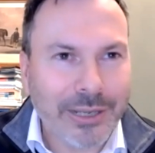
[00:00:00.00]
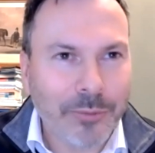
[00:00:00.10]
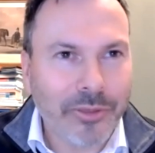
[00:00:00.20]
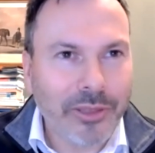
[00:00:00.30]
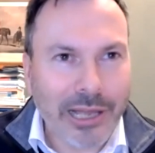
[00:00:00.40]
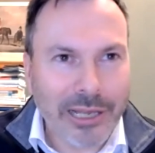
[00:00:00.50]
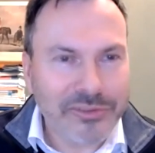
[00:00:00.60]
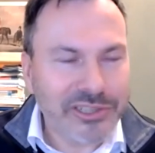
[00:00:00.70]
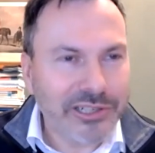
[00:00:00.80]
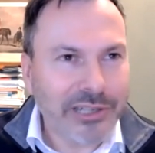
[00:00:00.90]
with the
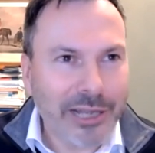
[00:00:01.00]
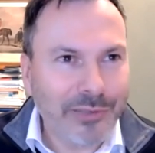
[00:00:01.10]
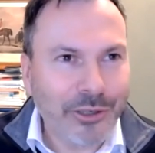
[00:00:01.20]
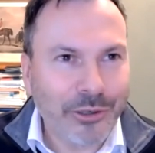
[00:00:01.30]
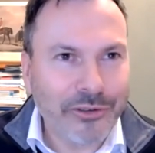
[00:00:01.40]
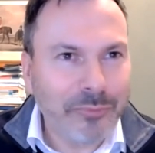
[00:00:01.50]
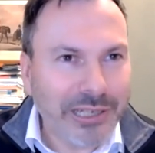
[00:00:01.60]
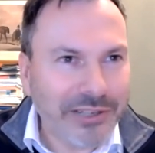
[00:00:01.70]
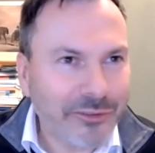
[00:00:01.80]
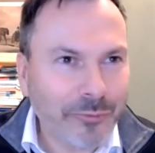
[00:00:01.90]
lives and livelihoods of
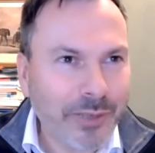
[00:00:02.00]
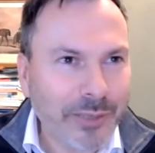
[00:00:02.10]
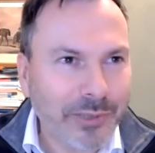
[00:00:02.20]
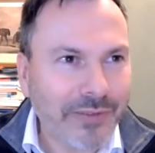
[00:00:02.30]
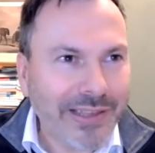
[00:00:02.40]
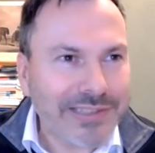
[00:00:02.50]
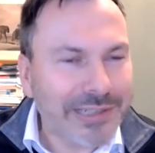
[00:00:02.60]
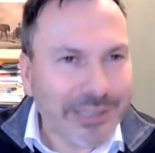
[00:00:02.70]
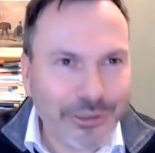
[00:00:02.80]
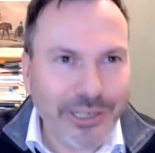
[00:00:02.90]
millions of people, and that's an
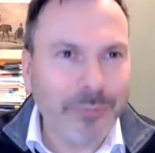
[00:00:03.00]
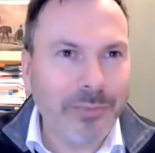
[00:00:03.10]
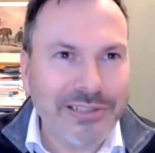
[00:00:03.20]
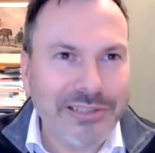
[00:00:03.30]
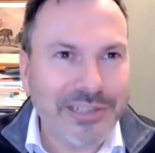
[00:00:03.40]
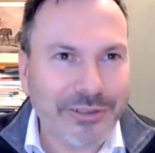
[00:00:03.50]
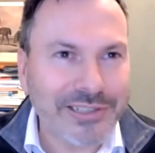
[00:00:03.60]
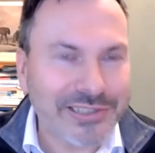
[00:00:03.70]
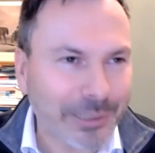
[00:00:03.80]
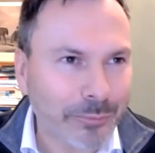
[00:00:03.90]
incredibly
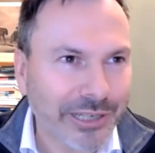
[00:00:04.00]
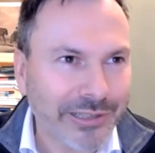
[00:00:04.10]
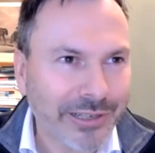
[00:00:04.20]
serious subject.